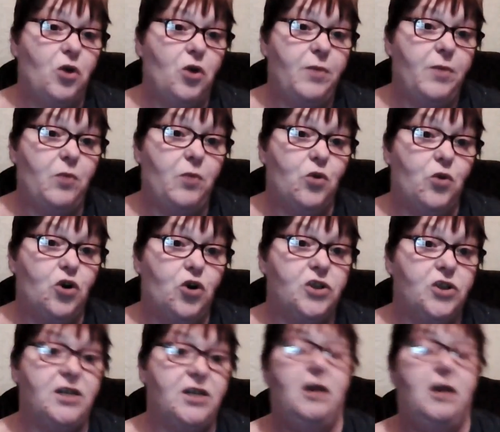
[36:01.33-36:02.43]
them in
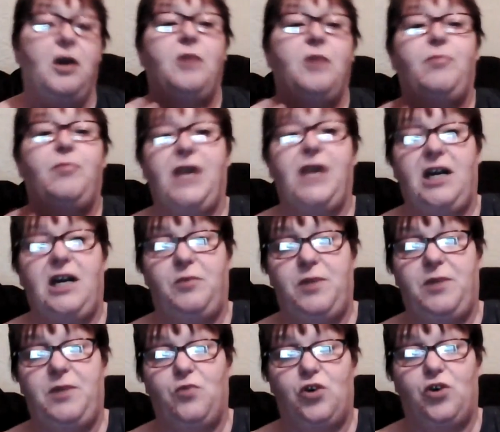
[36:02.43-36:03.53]
water, peel them
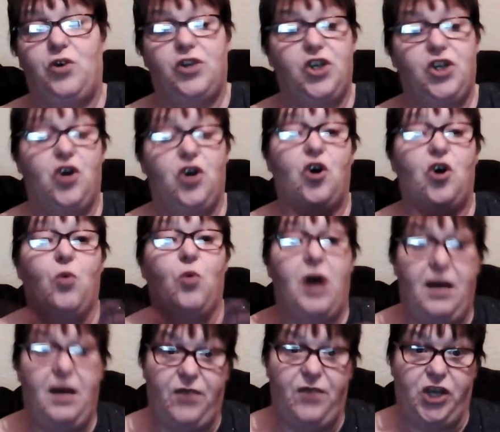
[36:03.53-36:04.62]
in water, or
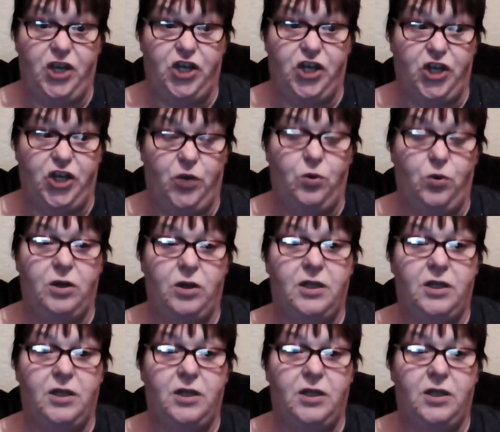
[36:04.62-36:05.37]
whatever you do.